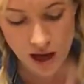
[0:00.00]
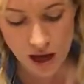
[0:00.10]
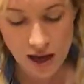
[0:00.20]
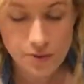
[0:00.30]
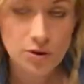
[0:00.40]

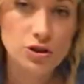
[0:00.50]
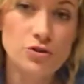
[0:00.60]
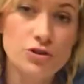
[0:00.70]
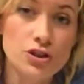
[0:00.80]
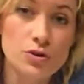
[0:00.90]
I want
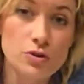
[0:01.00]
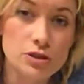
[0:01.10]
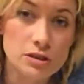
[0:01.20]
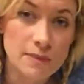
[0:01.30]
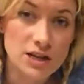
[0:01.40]
you to do your
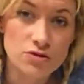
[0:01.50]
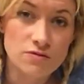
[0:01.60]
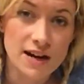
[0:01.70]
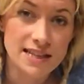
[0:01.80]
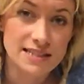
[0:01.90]
special
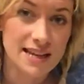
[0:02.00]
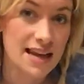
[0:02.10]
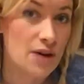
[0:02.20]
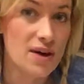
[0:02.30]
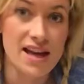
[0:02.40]
writing
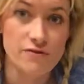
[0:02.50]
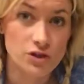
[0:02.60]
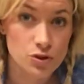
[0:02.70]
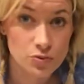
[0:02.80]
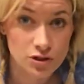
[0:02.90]

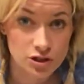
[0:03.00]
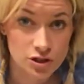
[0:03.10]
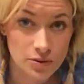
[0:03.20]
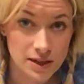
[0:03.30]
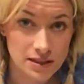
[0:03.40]
however you want to
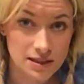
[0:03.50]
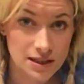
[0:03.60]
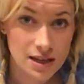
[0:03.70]
do it.